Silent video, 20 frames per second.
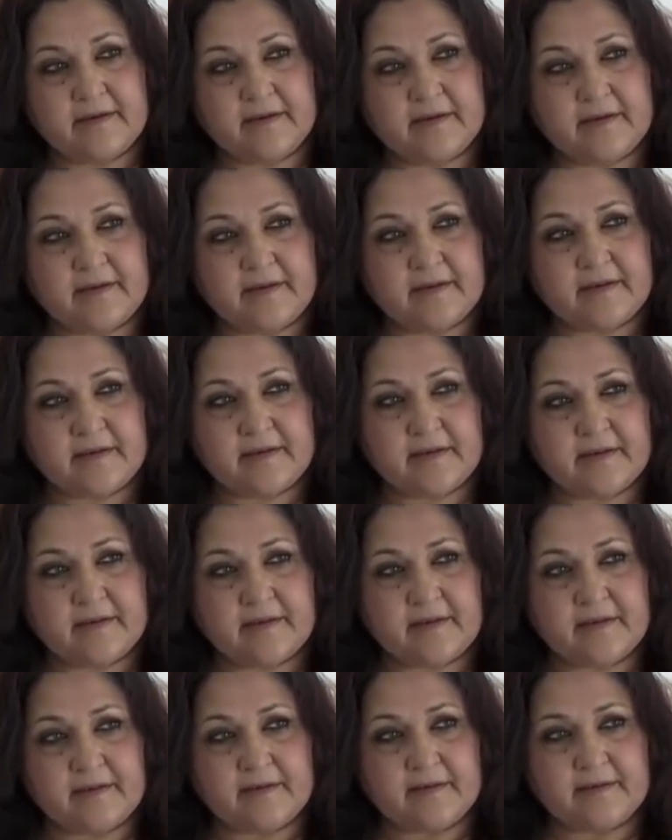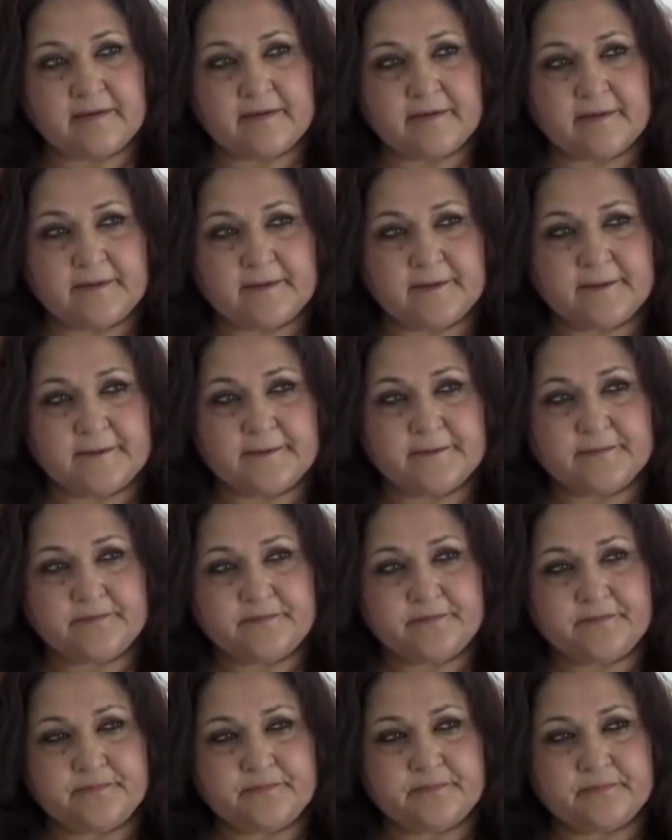what did you think then in those
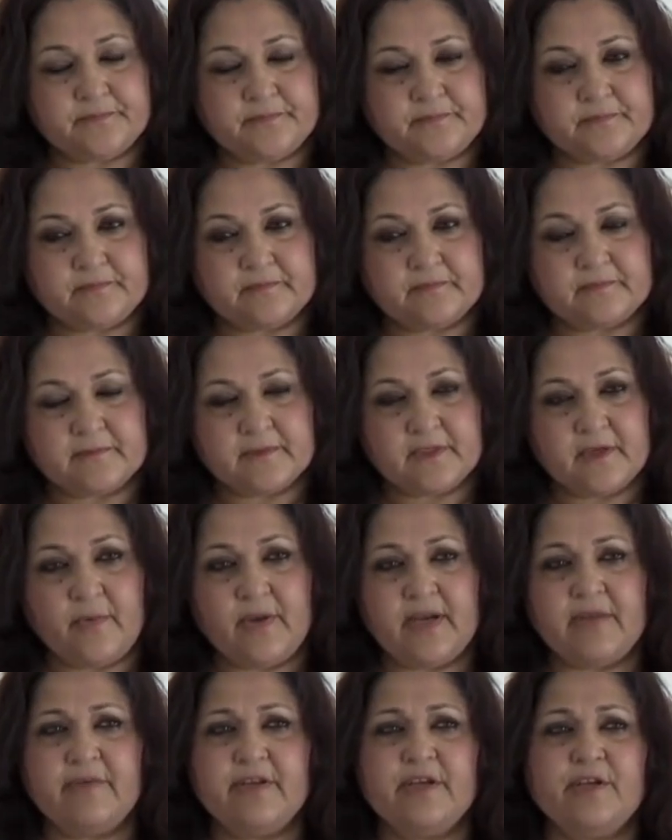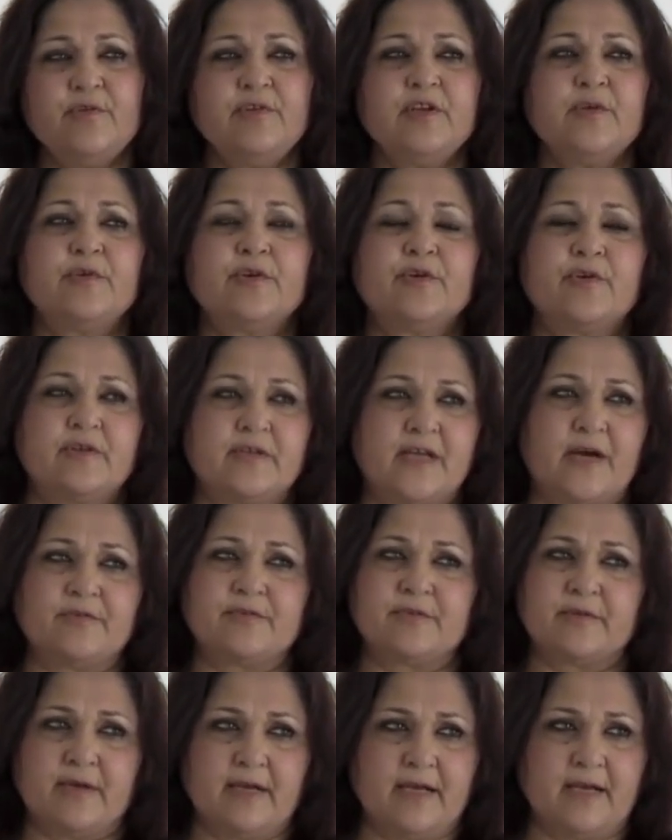days? Well, we knew he would go
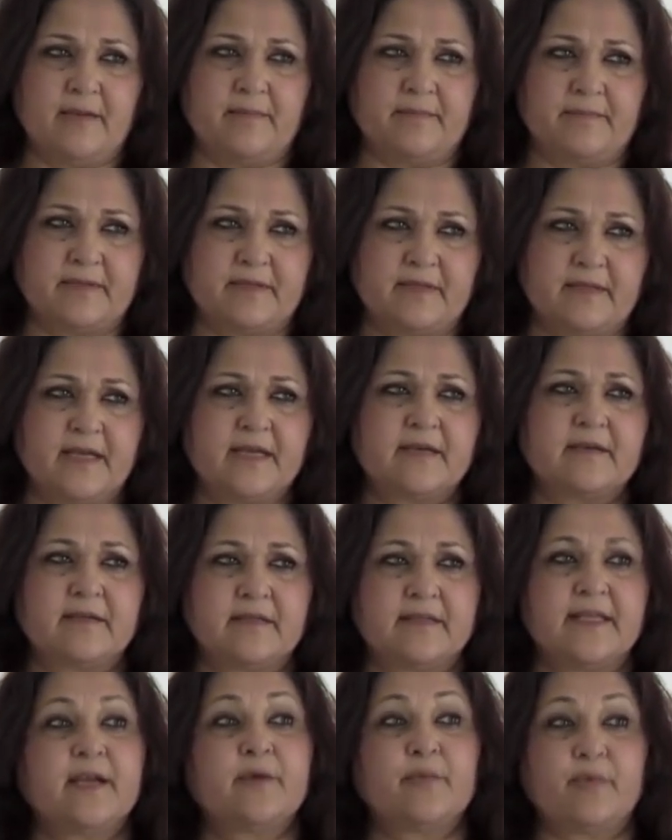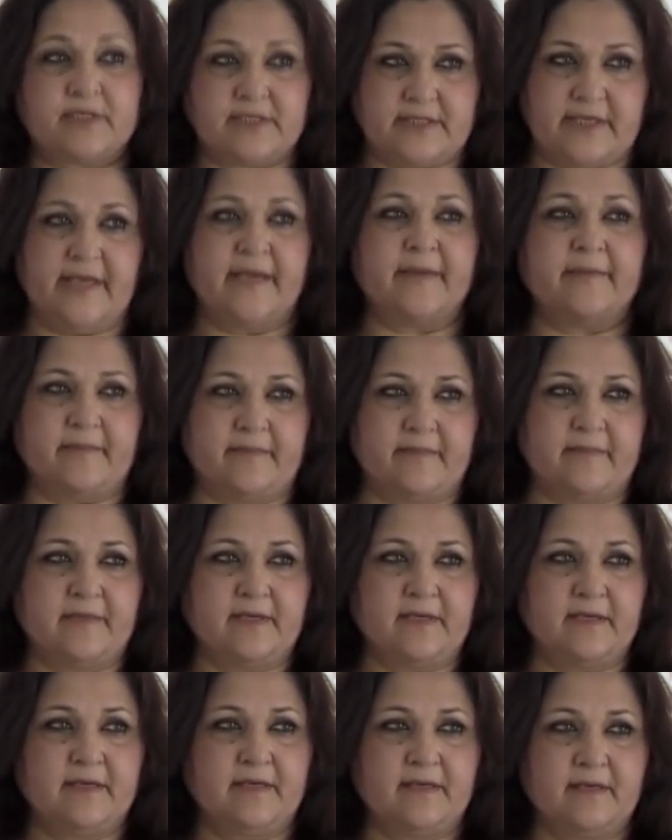down to help. That that was him.
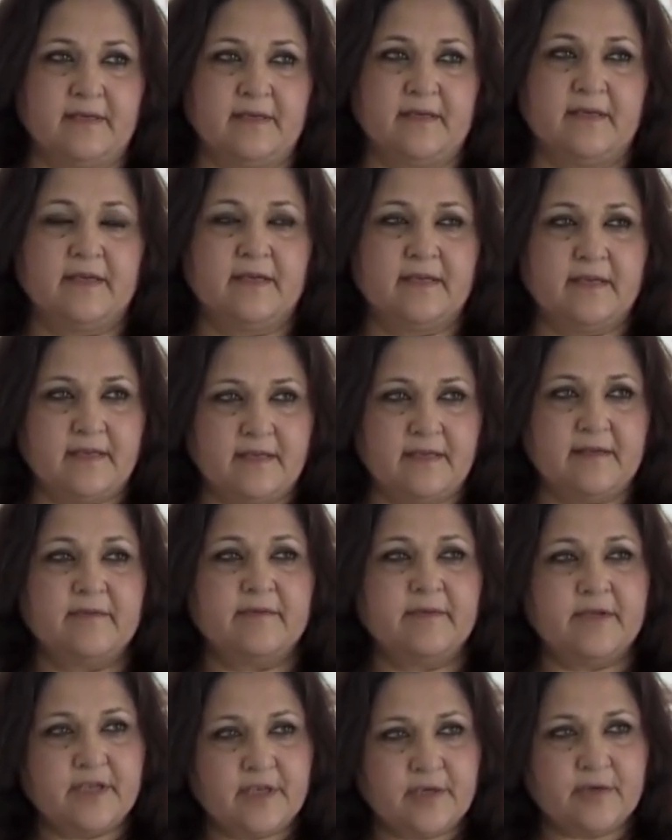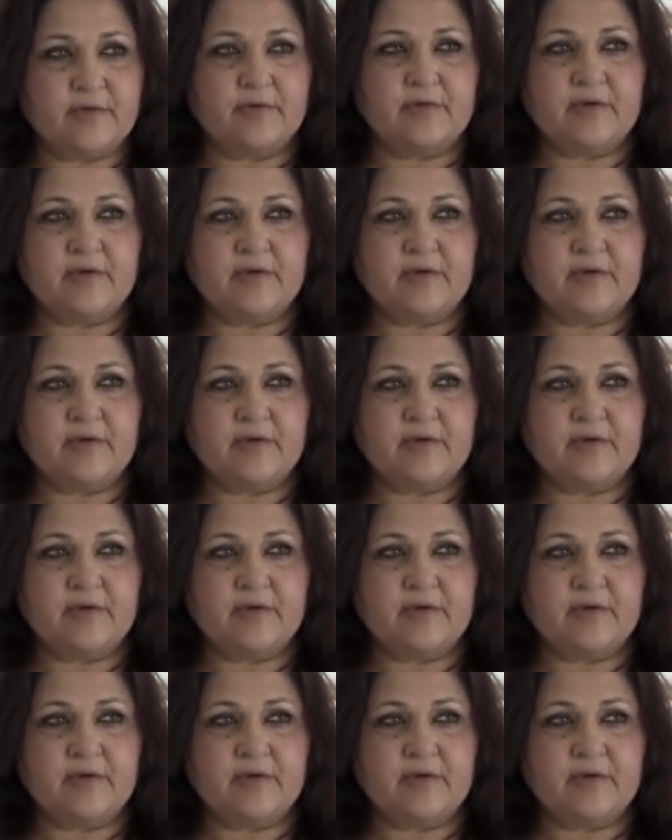We knew.